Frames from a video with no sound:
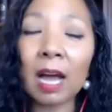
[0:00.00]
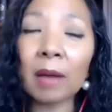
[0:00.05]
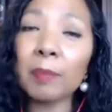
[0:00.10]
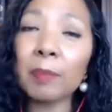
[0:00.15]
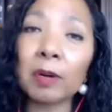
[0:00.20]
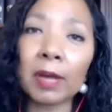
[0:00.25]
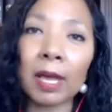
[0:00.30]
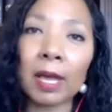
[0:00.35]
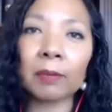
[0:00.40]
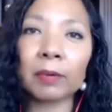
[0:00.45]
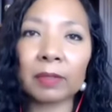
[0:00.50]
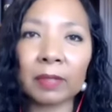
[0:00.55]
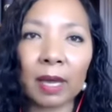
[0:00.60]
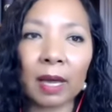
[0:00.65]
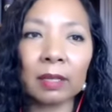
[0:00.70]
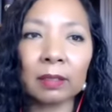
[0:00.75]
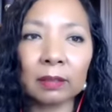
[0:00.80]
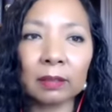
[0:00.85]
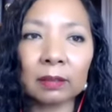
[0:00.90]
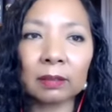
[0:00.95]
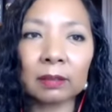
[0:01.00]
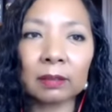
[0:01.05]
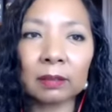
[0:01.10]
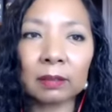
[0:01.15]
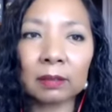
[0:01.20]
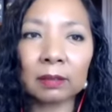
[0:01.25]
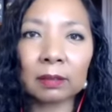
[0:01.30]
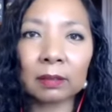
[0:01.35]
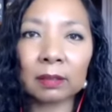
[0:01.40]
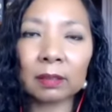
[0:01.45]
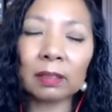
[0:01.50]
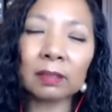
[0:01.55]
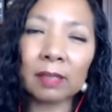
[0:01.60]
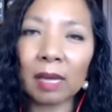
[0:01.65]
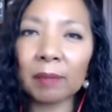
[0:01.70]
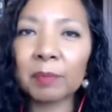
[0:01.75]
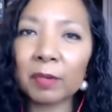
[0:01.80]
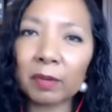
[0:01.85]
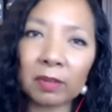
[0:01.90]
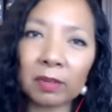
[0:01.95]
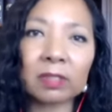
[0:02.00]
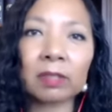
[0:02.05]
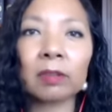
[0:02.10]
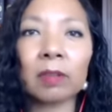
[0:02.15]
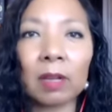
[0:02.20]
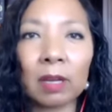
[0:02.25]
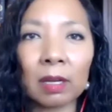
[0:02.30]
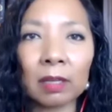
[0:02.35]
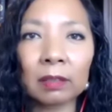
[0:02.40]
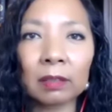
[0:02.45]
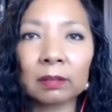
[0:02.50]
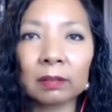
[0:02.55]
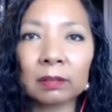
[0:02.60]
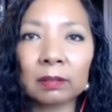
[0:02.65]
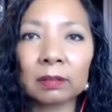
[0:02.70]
I'm okay with that, because that mirrors the law.